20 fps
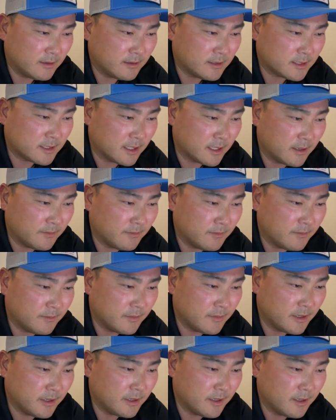some?
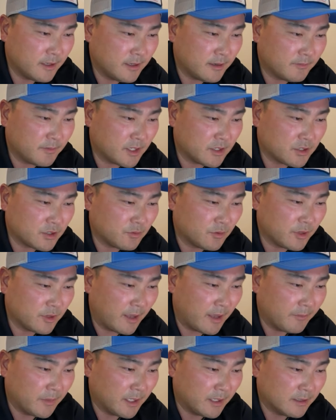I'm not sure what
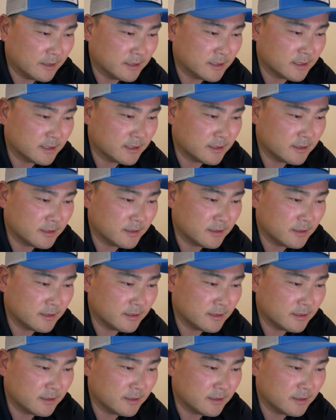that means.